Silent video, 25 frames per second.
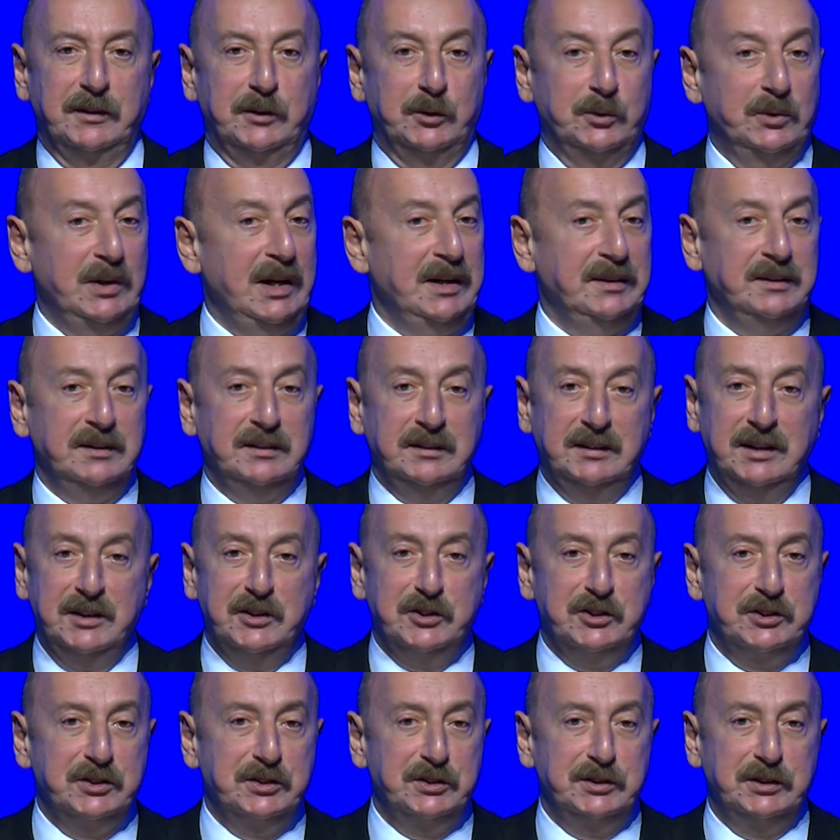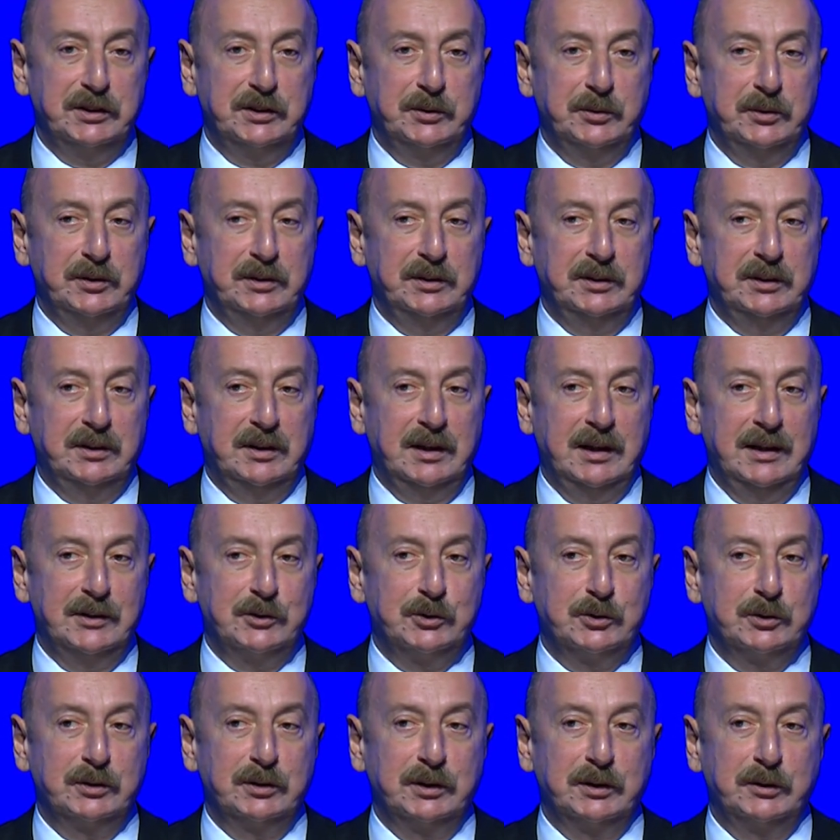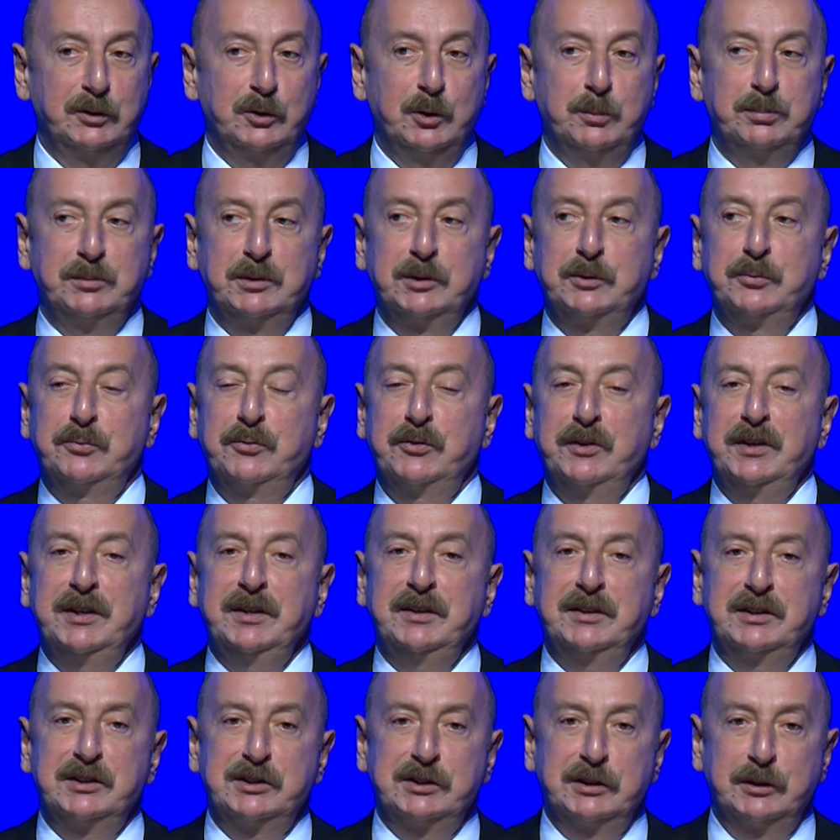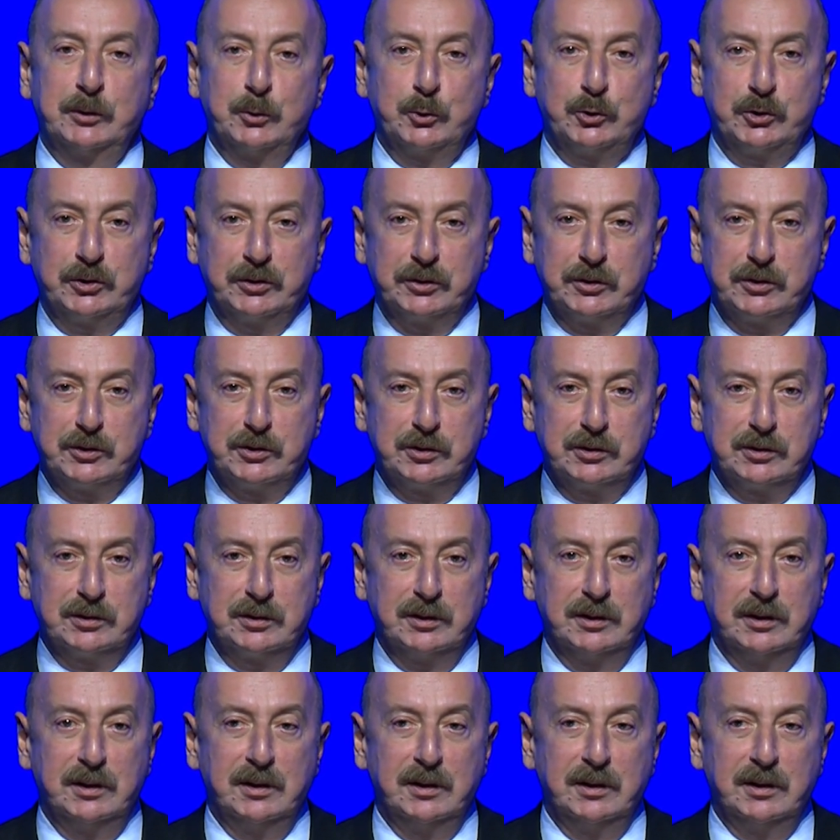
United Nations Security Council adopted three resolutions